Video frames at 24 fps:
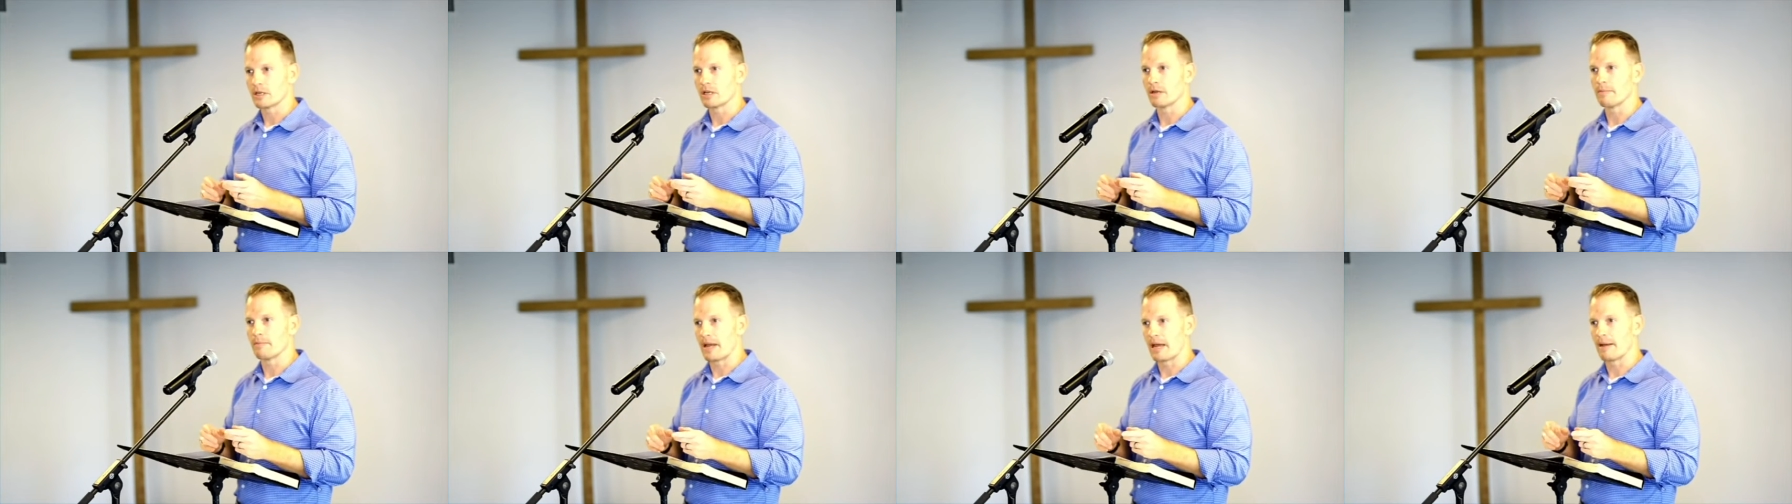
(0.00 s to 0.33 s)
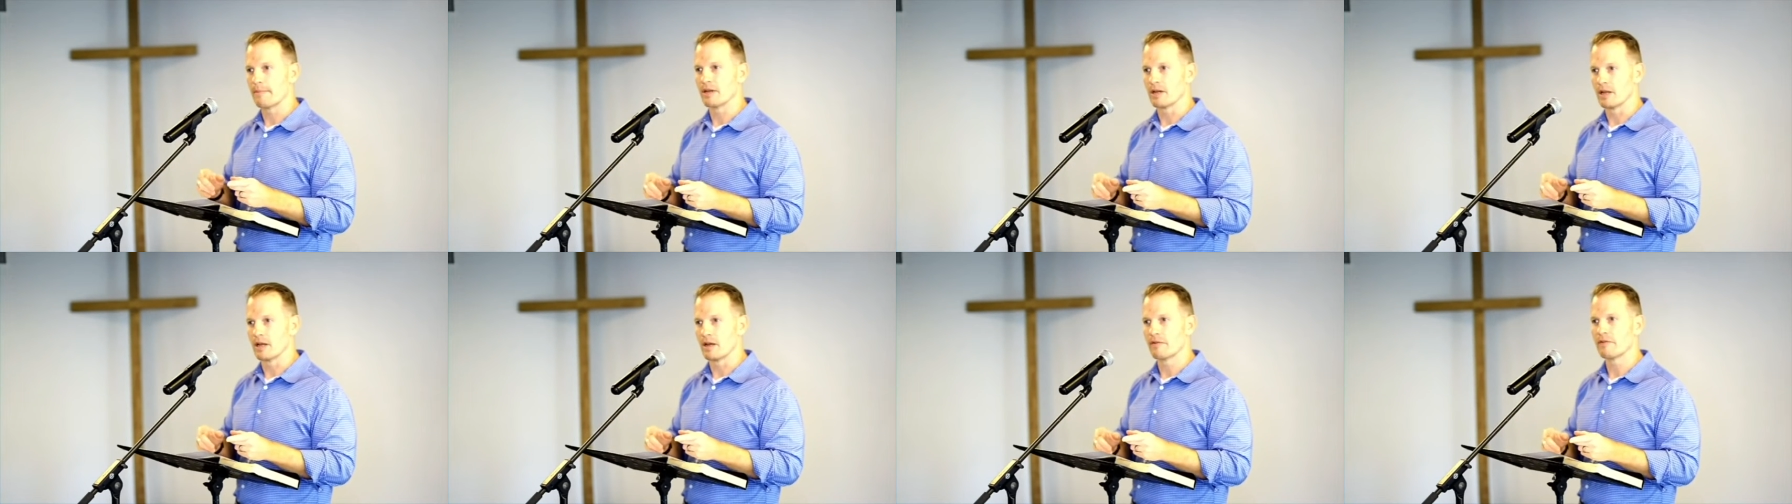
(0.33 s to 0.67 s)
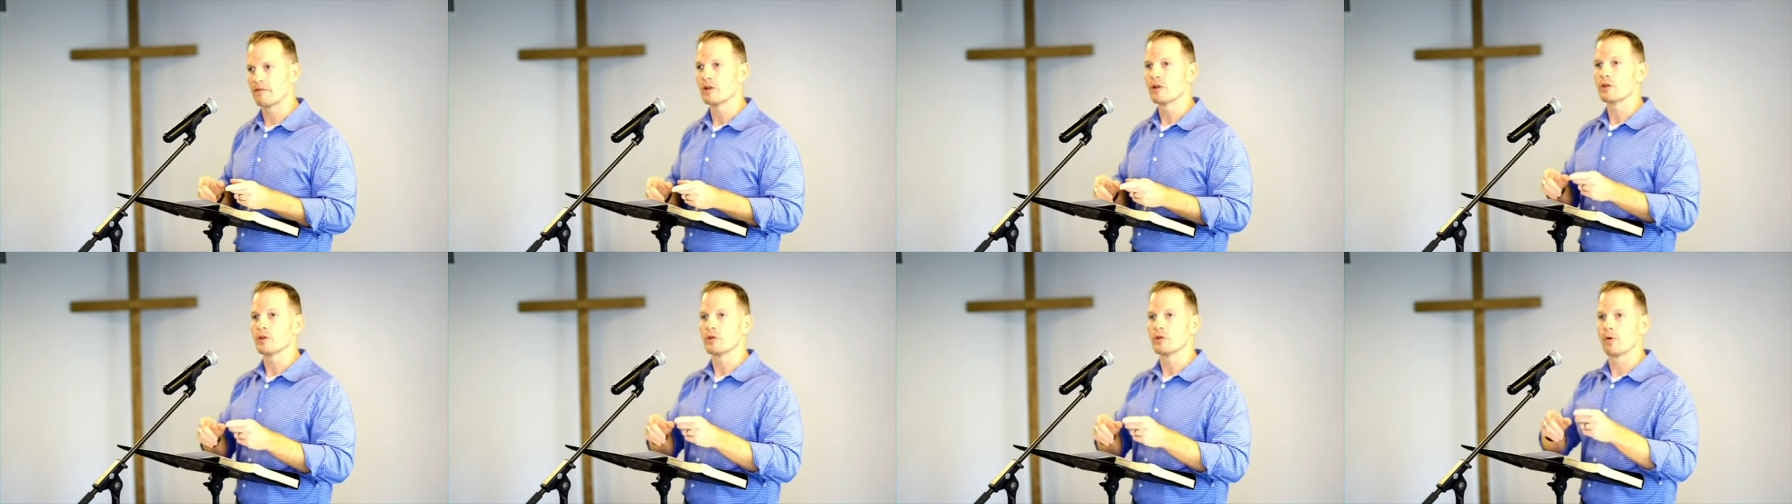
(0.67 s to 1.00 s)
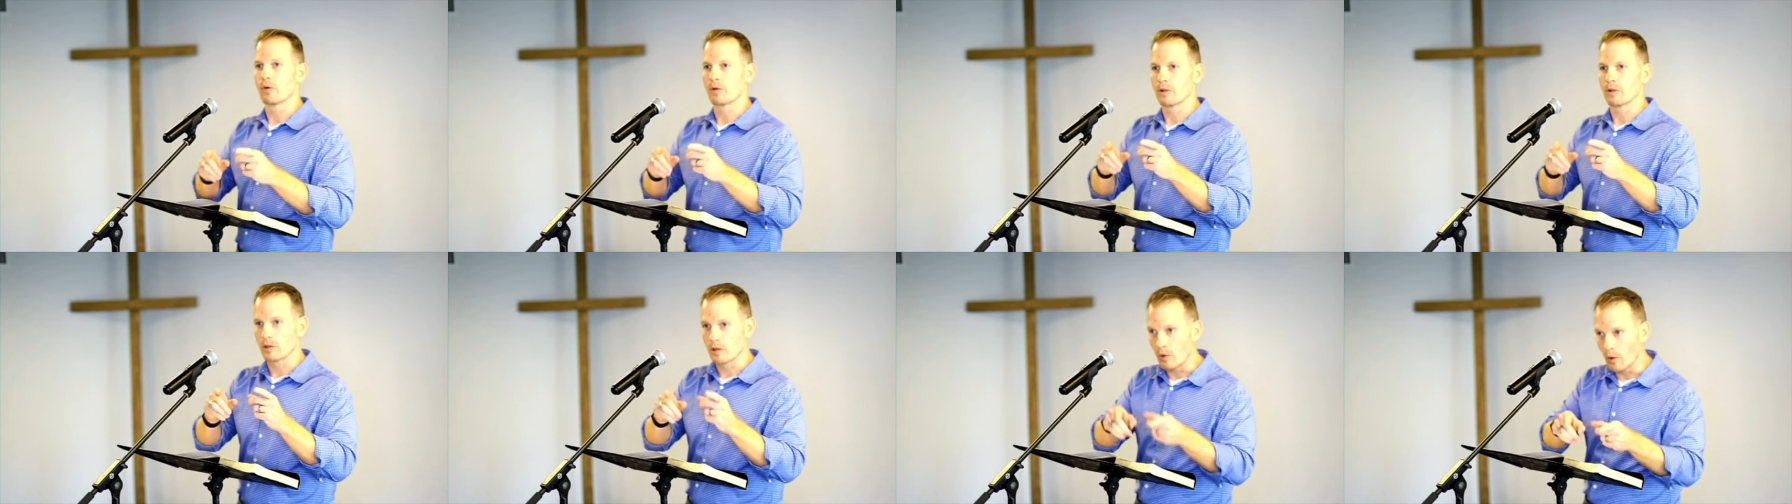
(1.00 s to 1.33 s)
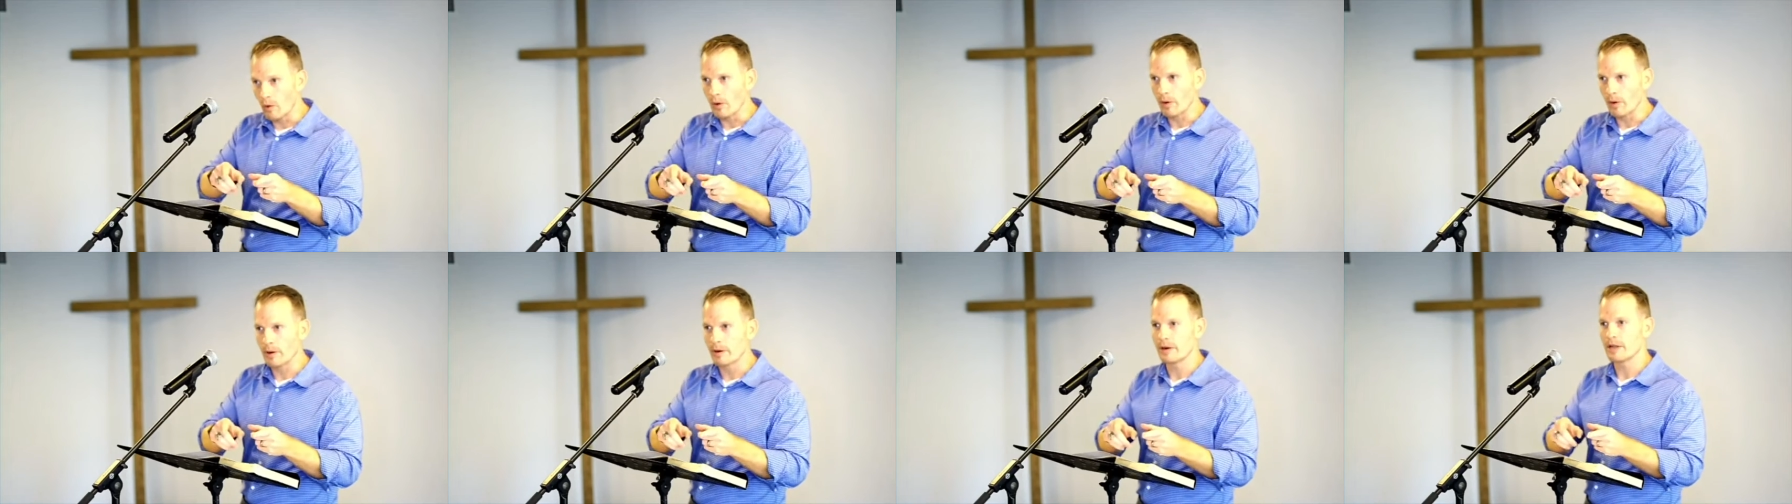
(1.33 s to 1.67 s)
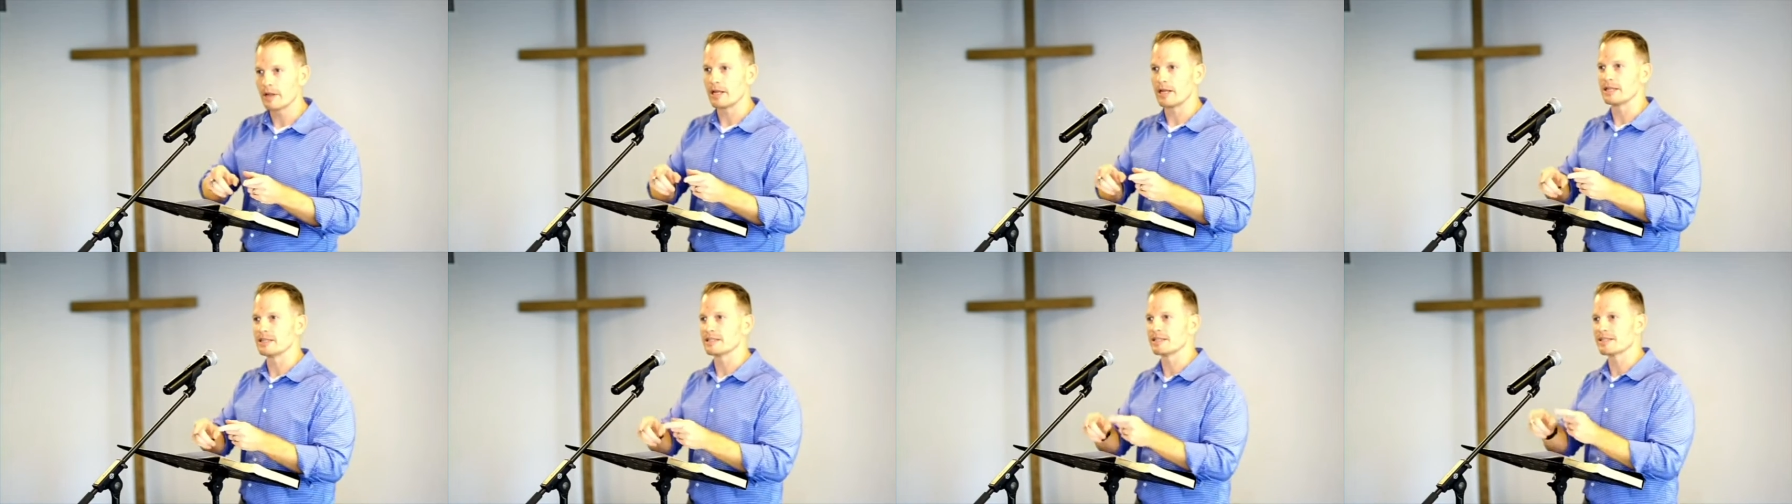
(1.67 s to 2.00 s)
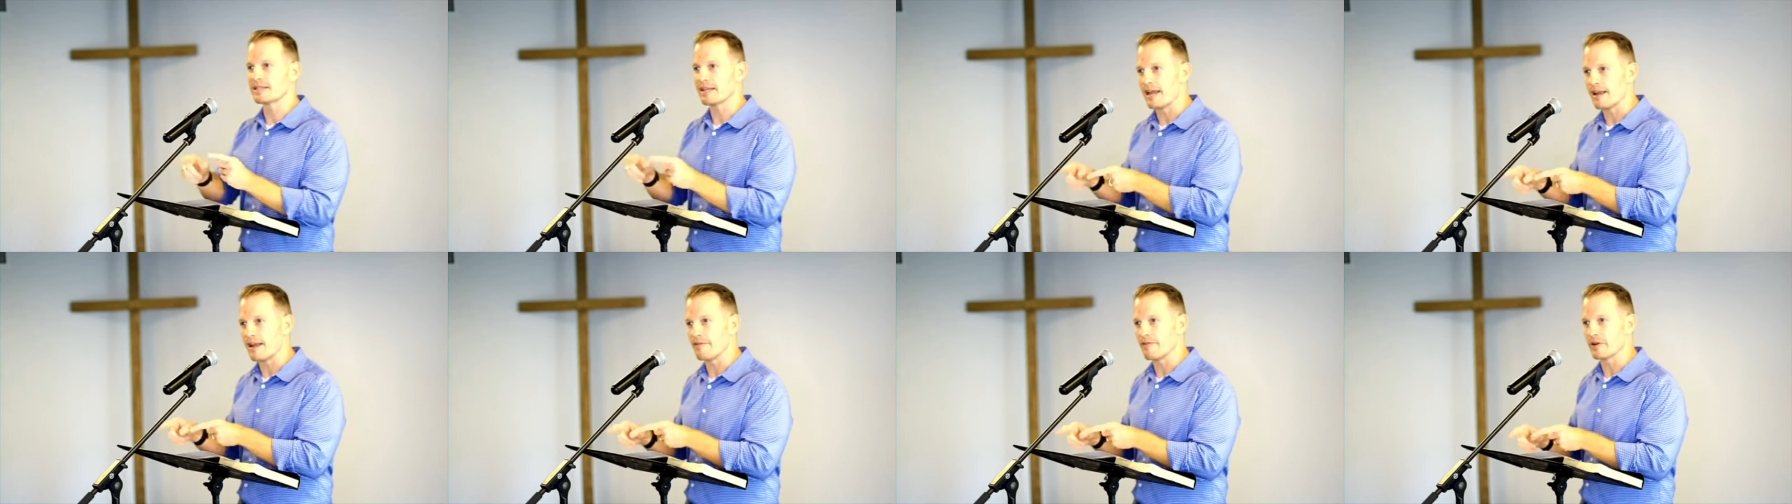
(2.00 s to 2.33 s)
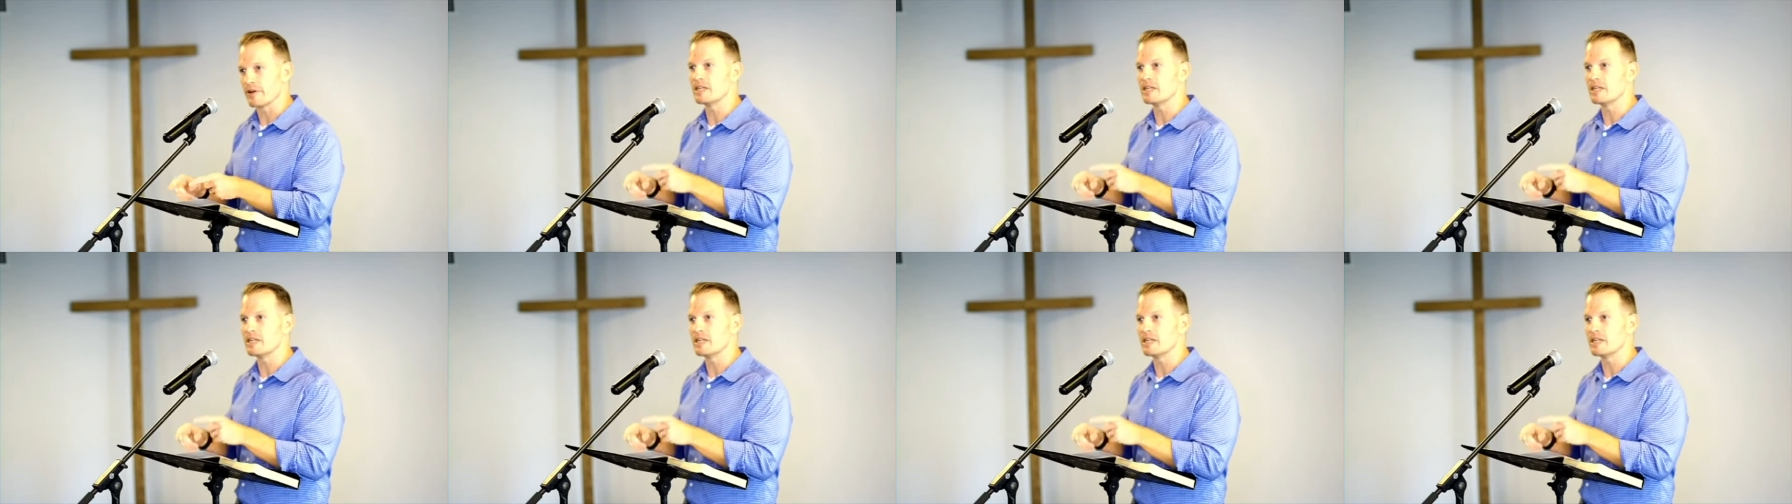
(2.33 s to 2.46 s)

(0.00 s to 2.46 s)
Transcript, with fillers: commandment of your Lord and Savior.